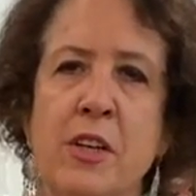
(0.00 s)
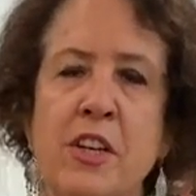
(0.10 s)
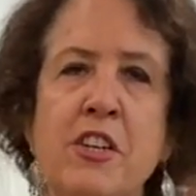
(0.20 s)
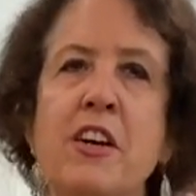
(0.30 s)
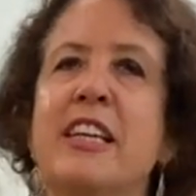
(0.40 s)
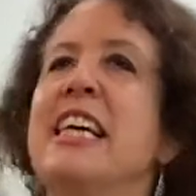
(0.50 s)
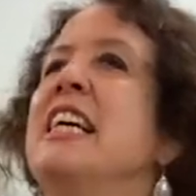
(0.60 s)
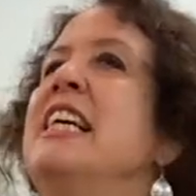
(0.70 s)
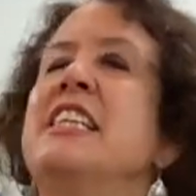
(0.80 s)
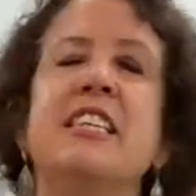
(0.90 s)
You don't get
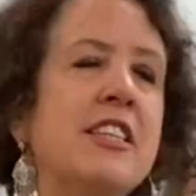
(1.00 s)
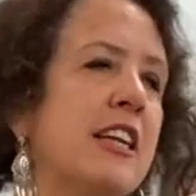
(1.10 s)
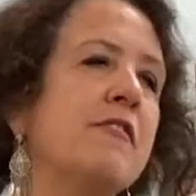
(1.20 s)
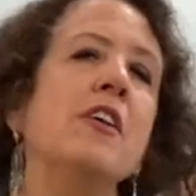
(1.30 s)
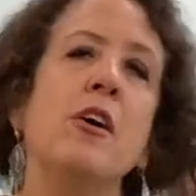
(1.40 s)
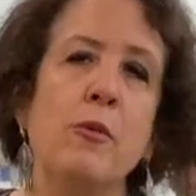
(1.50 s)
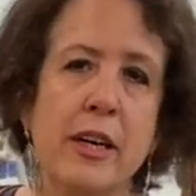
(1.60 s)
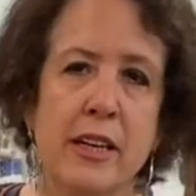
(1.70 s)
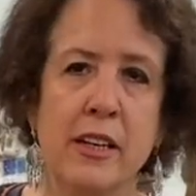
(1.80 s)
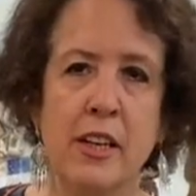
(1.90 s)
ideas out of
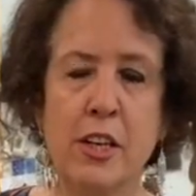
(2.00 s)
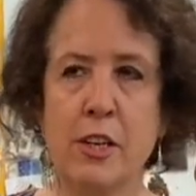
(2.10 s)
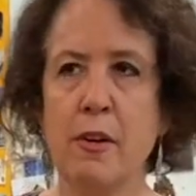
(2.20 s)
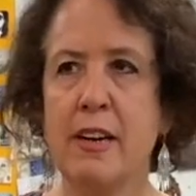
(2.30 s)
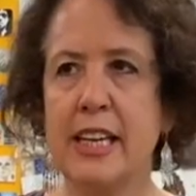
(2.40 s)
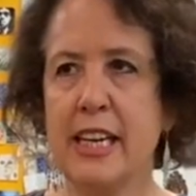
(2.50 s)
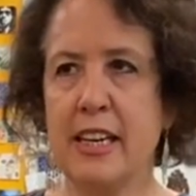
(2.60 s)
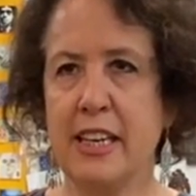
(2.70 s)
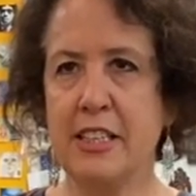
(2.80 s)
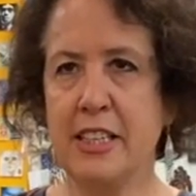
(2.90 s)
nowhere. You only get
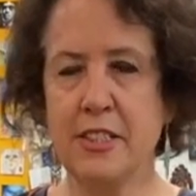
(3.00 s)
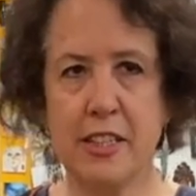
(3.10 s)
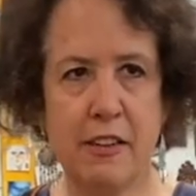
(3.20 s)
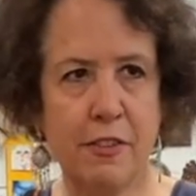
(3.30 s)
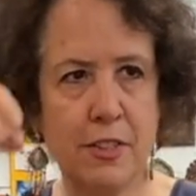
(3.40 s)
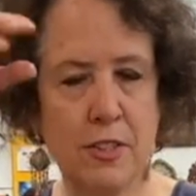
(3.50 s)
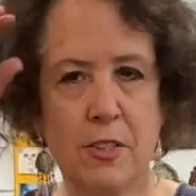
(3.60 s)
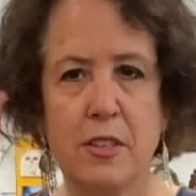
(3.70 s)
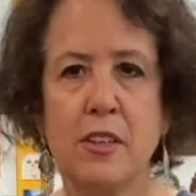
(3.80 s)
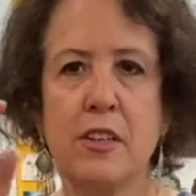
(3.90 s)
ideas if it's
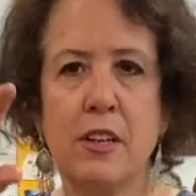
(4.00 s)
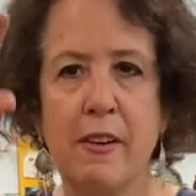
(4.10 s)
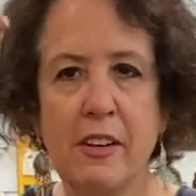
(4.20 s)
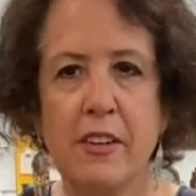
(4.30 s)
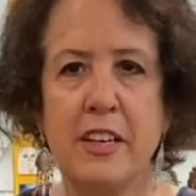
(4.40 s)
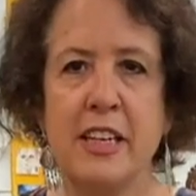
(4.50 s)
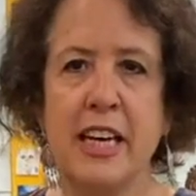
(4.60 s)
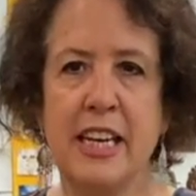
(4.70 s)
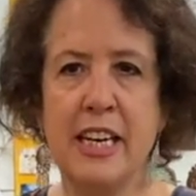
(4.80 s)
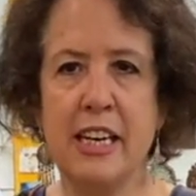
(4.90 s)
going on in your
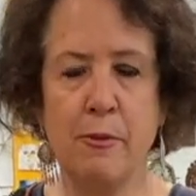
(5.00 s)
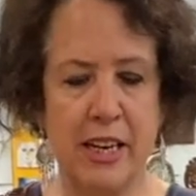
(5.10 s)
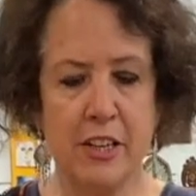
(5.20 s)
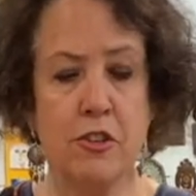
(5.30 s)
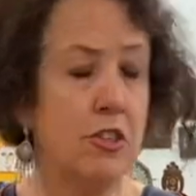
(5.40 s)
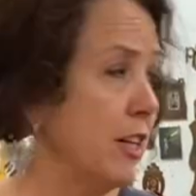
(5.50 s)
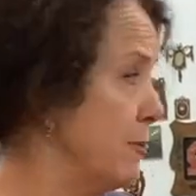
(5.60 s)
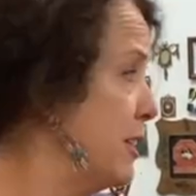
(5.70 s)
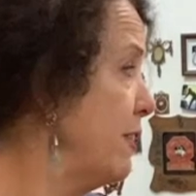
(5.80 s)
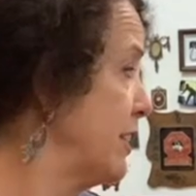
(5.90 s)
head anyway. Usually,
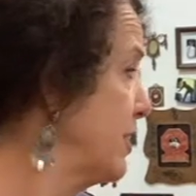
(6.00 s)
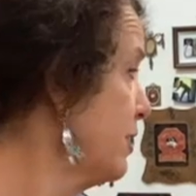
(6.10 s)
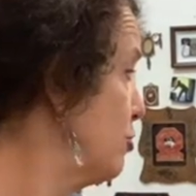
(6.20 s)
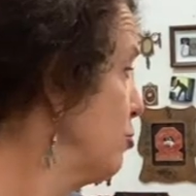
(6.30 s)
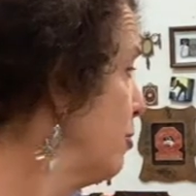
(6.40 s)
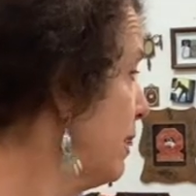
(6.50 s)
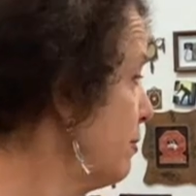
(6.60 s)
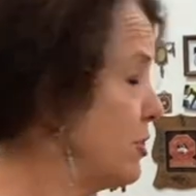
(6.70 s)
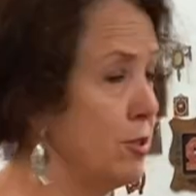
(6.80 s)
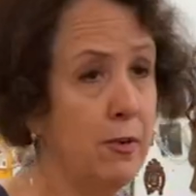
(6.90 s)
when you're actually drawing,
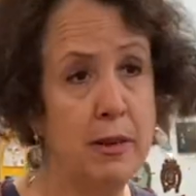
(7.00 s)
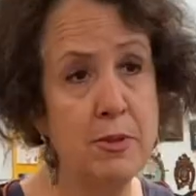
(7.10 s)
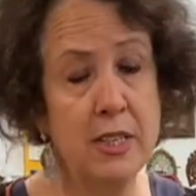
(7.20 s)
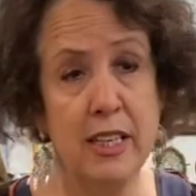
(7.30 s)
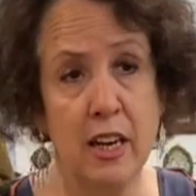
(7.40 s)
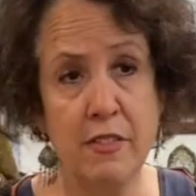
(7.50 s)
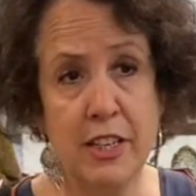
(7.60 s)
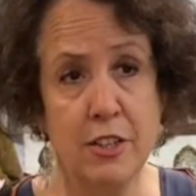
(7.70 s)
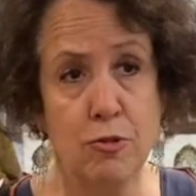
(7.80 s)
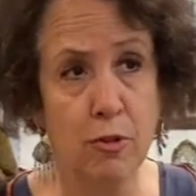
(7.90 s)
which is where I'm sitting over
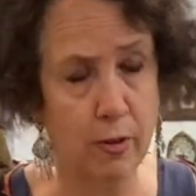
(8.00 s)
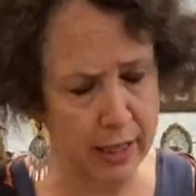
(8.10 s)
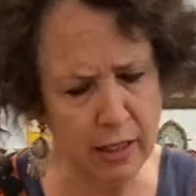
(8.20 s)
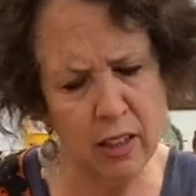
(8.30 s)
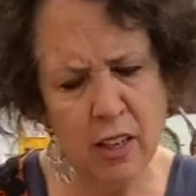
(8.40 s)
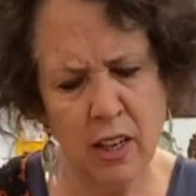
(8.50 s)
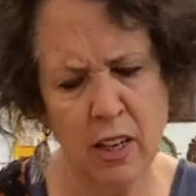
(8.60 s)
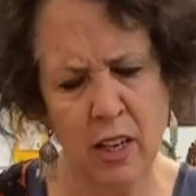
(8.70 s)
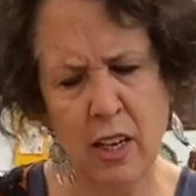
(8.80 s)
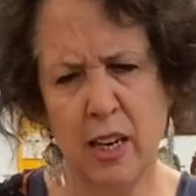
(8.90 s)
here drawing,
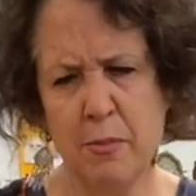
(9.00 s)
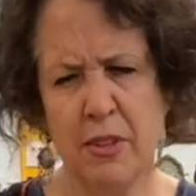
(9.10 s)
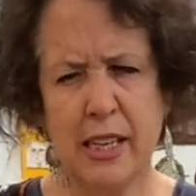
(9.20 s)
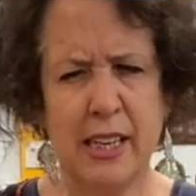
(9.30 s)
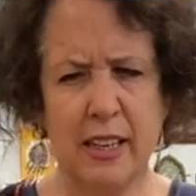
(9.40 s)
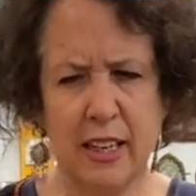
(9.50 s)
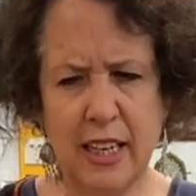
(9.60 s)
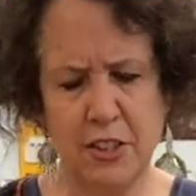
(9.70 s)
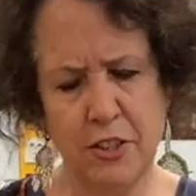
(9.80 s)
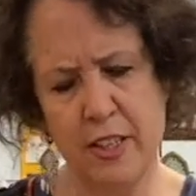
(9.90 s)
and I'm thinking, I'd
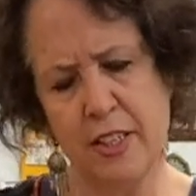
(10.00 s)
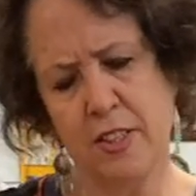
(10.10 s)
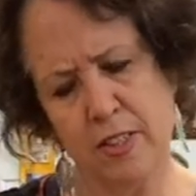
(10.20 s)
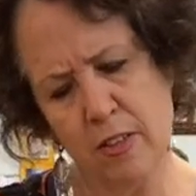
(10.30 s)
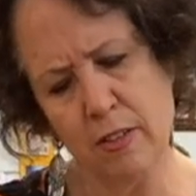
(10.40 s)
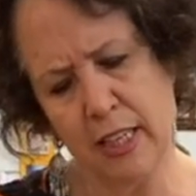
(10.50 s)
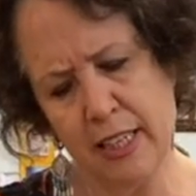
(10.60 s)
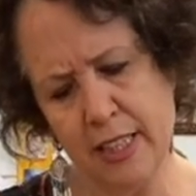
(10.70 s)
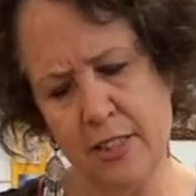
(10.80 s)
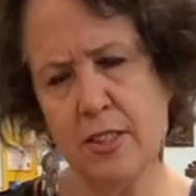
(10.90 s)
like to do this. Does it look like
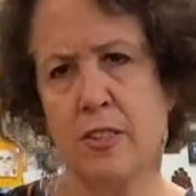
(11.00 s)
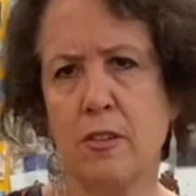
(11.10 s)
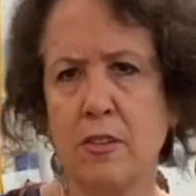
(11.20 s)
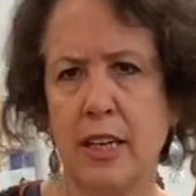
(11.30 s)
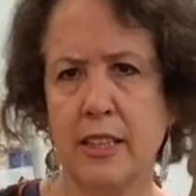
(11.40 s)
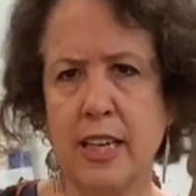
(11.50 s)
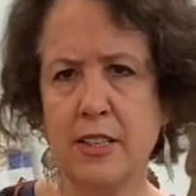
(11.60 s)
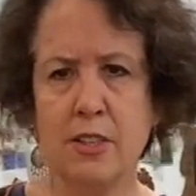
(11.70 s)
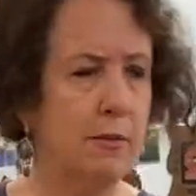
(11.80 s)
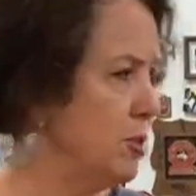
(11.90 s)
this? Does it look like that?
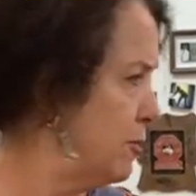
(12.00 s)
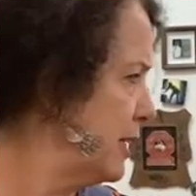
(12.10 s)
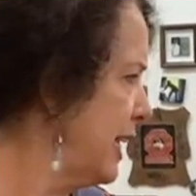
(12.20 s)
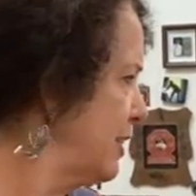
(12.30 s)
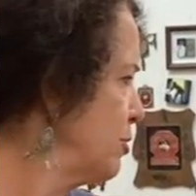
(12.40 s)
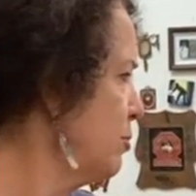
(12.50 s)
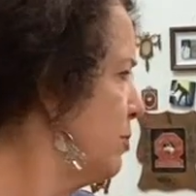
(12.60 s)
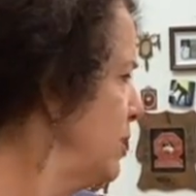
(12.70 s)
So I'm doing actual.